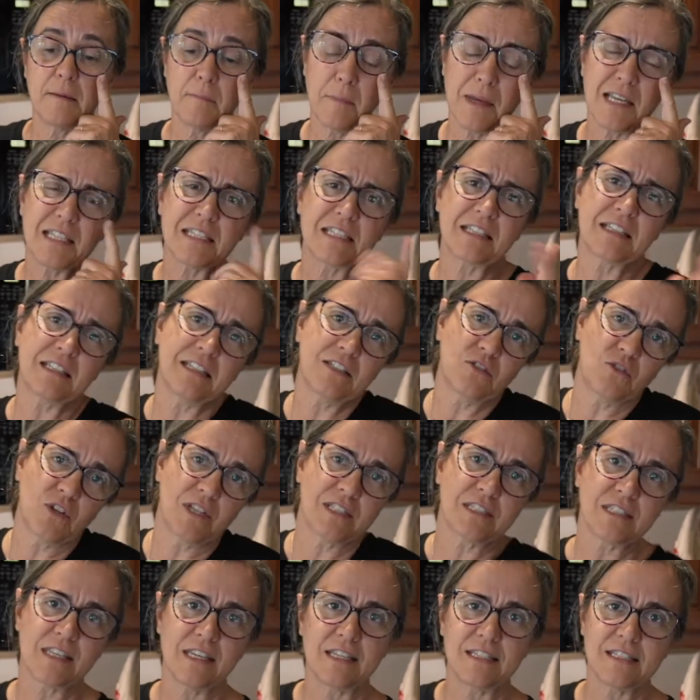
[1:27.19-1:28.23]
Basically, it
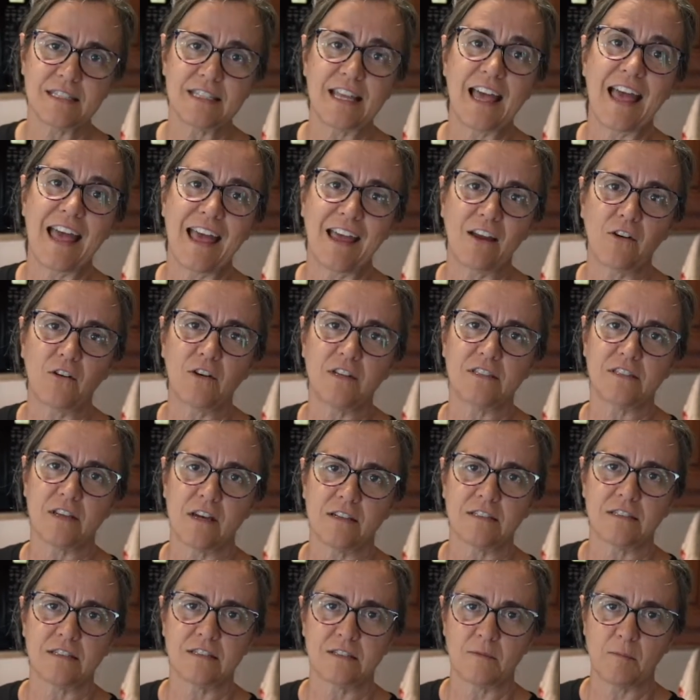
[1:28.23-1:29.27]
translates to angry
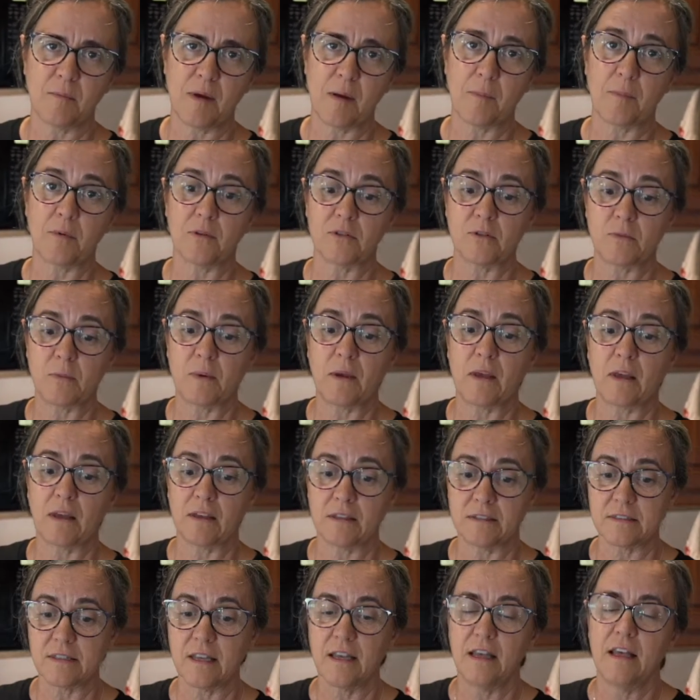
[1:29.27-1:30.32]
sausage and peppers
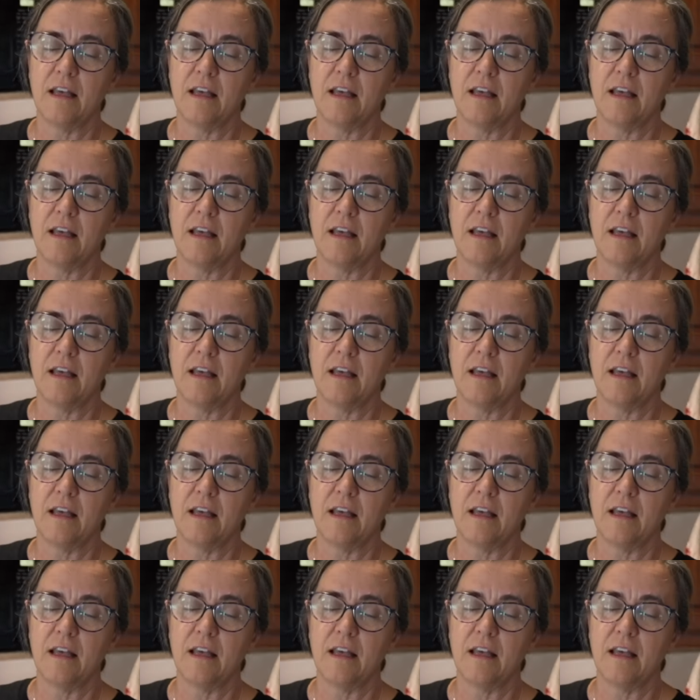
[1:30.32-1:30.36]
because